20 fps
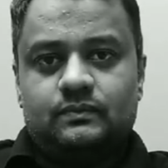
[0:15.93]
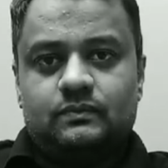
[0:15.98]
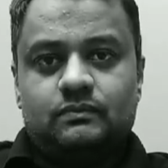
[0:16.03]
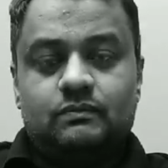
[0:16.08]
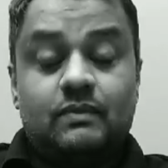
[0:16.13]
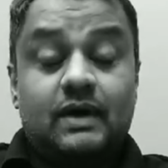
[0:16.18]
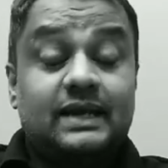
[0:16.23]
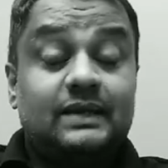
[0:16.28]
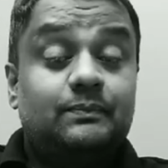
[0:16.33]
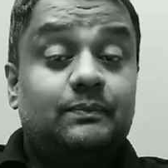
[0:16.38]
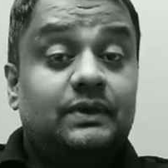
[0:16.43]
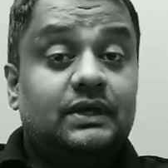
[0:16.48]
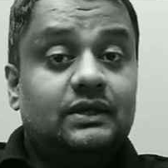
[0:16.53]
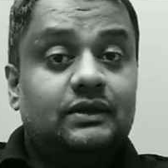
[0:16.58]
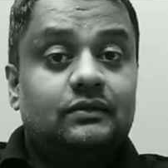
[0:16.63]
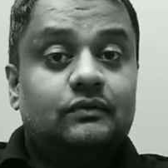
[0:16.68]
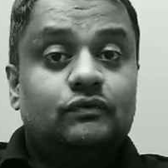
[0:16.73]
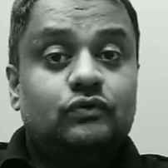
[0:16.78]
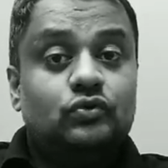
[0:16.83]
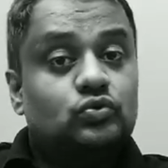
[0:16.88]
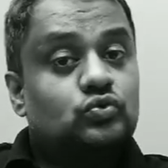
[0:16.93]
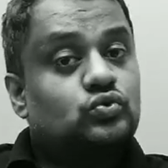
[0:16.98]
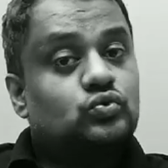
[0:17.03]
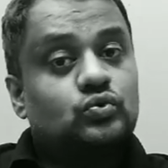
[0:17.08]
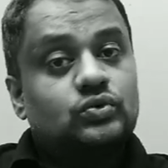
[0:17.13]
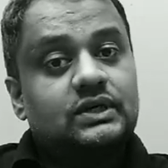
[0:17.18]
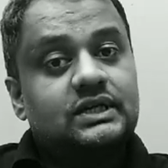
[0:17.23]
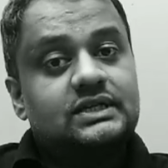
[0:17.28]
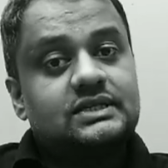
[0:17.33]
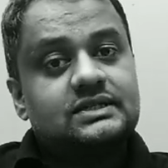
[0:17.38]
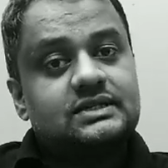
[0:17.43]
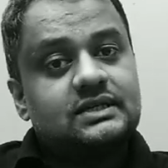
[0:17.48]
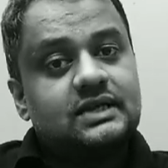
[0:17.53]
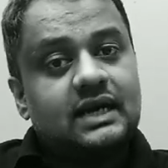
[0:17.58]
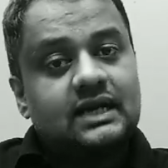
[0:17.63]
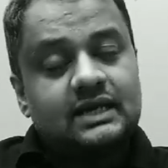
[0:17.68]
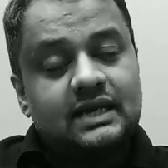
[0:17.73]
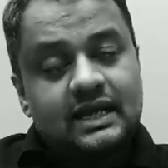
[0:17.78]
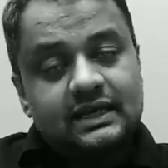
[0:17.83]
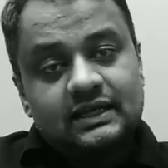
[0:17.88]
Might be few students are
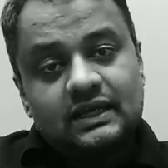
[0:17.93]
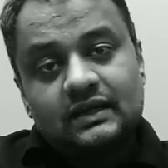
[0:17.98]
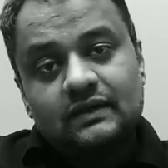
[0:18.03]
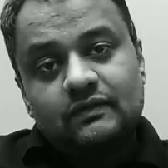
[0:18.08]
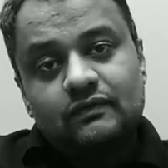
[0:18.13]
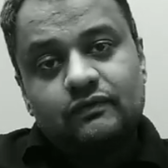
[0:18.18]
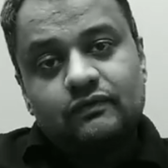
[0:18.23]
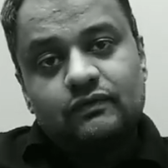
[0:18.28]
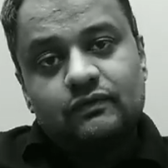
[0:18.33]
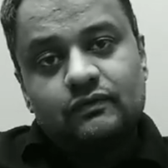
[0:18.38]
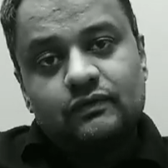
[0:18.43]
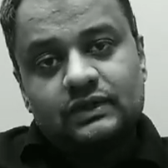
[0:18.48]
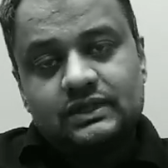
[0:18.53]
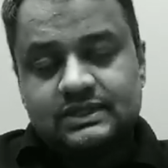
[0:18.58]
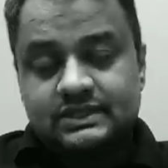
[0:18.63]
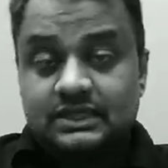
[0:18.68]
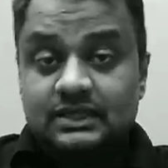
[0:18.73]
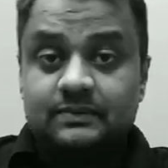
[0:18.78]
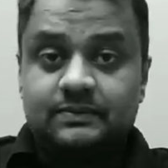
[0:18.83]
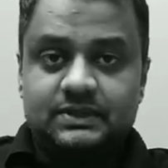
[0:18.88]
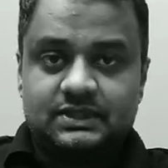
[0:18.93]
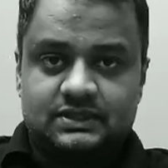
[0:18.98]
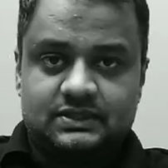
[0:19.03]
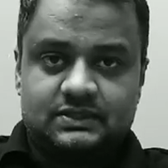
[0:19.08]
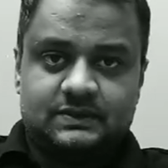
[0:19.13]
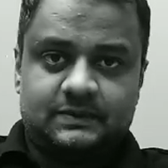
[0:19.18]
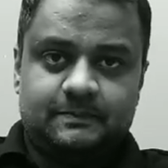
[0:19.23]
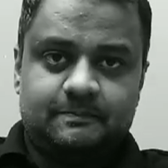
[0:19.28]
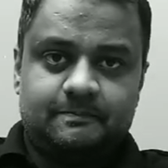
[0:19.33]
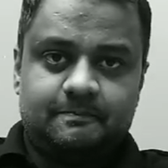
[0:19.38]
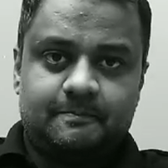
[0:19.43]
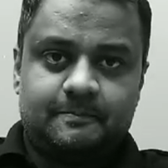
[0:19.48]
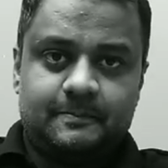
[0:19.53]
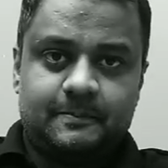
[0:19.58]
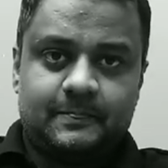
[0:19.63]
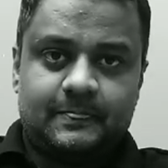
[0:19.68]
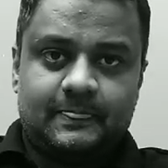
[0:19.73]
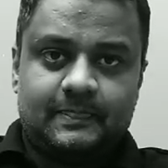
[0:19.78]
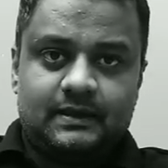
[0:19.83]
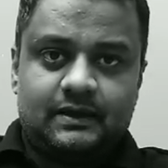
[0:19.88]
lagging with the syllabus,
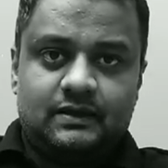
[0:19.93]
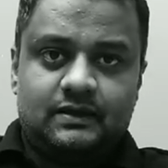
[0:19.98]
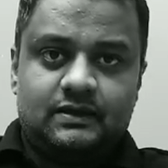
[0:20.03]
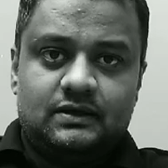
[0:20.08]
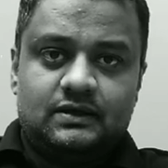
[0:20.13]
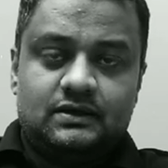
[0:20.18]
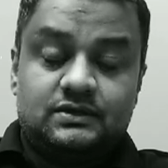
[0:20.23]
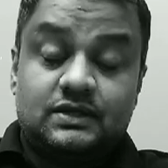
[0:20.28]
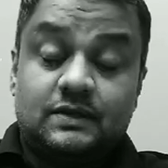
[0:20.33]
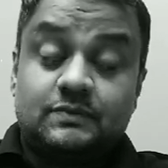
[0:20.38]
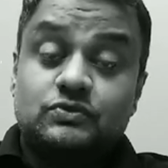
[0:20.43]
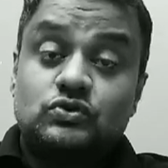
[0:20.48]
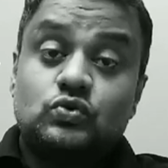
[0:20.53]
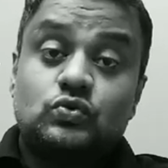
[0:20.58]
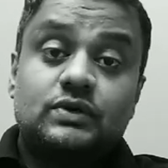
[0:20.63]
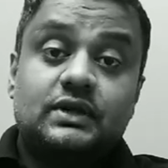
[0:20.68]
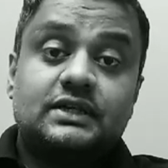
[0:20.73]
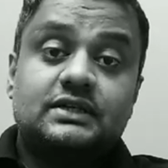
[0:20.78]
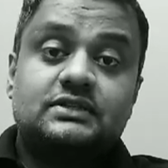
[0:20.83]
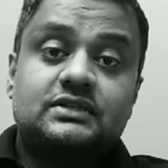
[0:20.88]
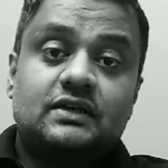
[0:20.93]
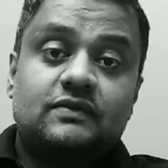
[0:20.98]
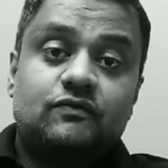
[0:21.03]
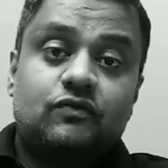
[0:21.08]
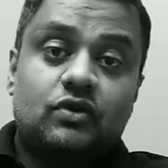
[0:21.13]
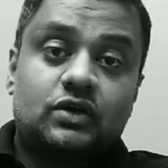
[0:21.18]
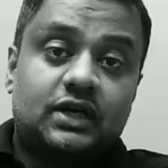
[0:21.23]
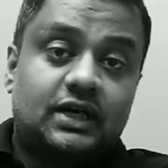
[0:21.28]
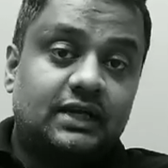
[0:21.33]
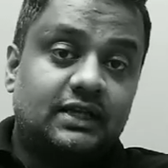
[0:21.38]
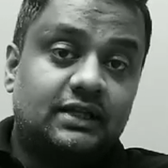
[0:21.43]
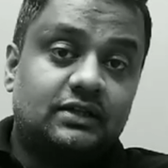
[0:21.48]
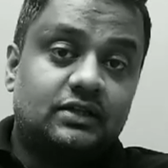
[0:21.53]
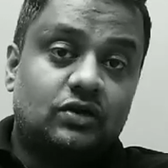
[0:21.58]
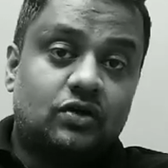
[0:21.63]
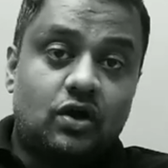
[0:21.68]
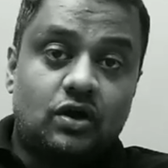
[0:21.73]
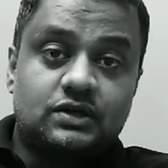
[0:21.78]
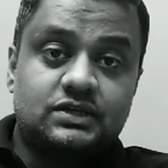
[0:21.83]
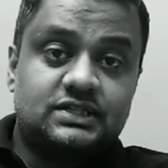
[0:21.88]
some students are forgetting the
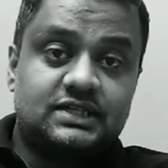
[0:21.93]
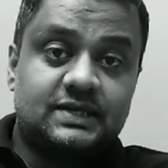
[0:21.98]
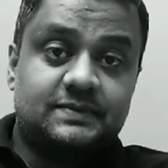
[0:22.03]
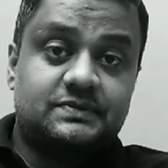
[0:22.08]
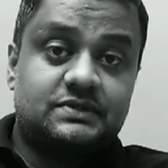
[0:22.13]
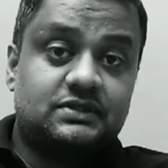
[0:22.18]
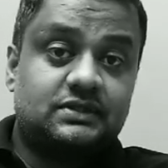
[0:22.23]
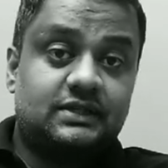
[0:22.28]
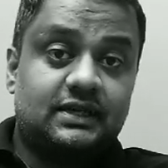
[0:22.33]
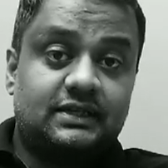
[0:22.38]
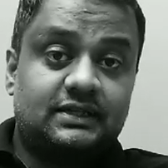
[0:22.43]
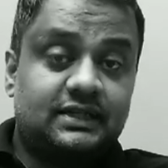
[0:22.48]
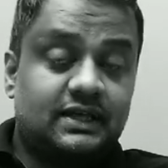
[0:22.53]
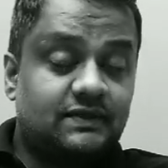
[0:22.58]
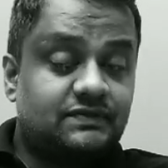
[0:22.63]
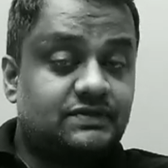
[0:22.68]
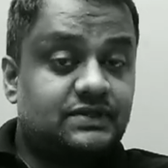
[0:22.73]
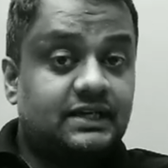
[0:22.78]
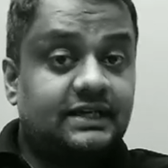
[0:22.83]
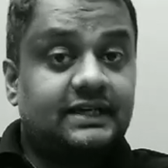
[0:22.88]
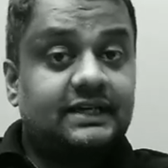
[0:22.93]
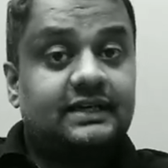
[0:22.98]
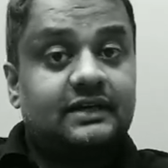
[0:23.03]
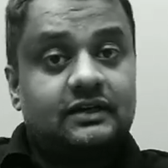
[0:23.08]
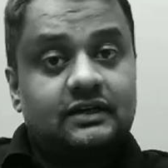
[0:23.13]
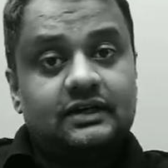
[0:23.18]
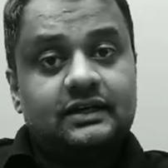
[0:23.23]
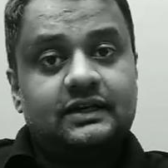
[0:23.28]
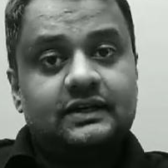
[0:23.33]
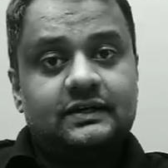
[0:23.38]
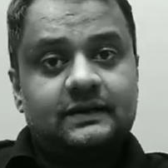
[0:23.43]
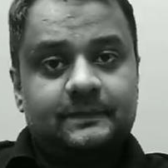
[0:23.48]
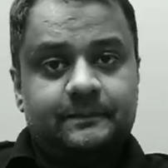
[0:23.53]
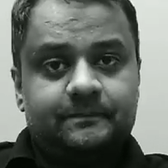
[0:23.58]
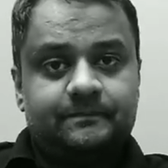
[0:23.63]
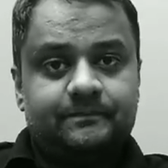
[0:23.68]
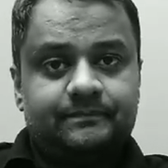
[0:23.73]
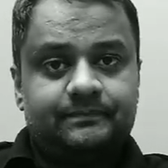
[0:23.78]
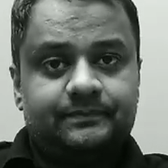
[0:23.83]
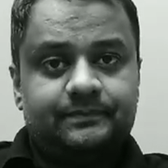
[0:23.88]
concepts that they have studied earlier,
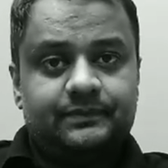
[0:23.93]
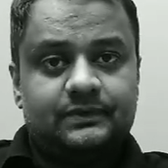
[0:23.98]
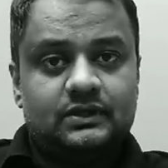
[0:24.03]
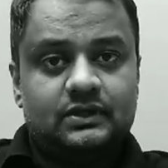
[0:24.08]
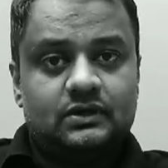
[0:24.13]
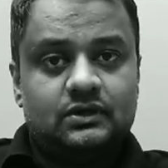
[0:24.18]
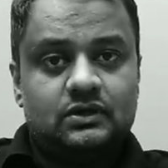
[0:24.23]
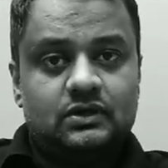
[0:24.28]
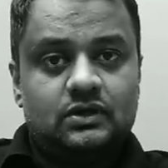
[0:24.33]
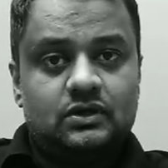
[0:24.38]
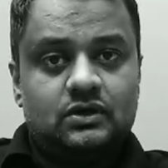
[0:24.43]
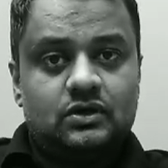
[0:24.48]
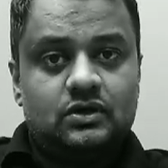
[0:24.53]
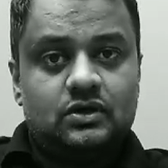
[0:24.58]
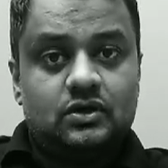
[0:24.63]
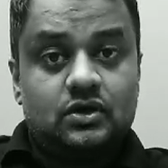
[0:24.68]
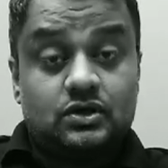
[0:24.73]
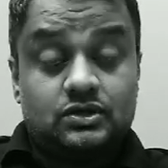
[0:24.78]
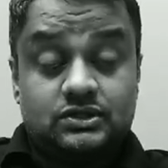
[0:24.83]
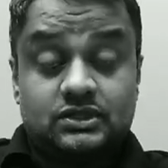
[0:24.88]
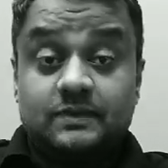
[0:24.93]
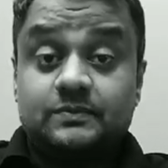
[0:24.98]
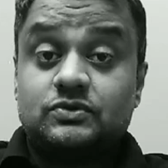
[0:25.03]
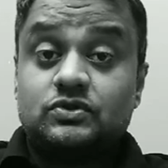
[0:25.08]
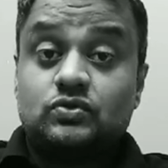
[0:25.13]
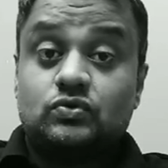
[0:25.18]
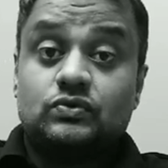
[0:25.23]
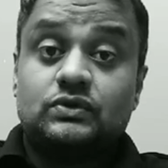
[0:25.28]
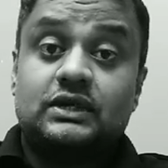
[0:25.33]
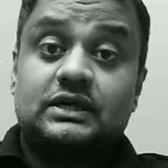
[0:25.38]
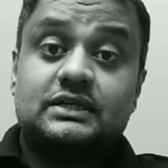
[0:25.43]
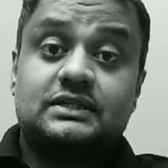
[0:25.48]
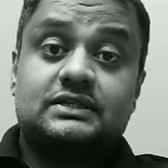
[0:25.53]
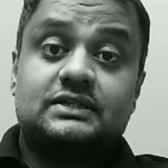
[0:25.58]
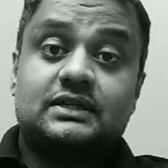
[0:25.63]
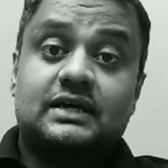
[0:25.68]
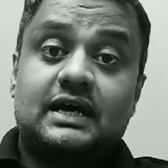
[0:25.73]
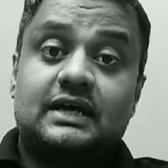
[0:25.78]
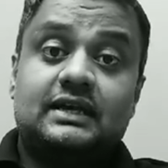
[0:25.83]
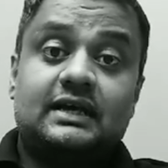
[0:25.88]
or some
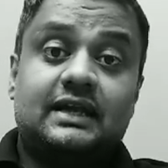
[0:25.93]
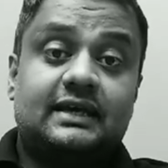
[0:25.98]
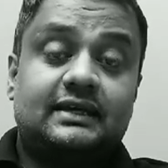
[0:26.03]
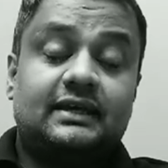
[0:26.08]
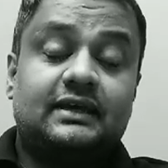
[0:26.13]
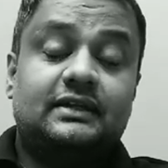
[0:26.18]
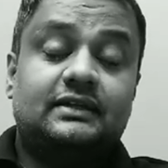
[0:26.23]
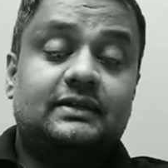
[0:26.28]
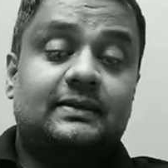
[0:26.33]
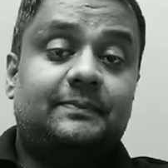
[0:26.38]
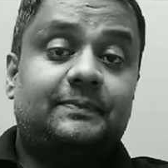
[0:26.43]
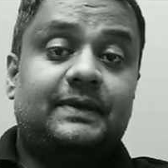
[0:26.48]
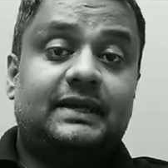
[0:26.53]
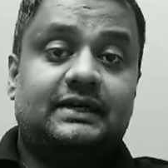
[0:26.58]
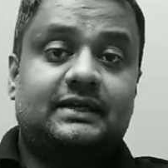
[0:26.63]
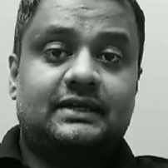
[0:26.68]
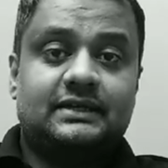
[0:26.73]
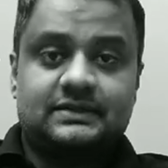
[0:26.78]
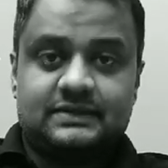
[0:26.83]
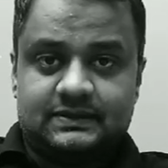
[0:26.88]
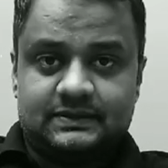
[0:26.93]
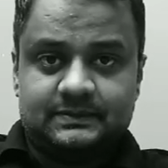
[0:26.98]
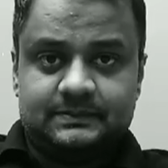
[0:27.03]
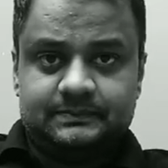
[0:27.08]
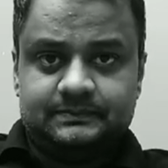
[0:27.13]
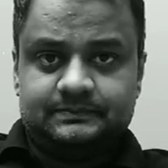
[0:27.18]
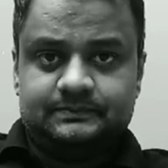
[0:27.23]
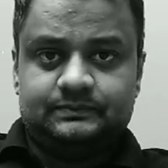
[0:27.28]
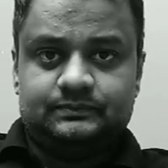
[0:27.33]
students are lagging in the practice.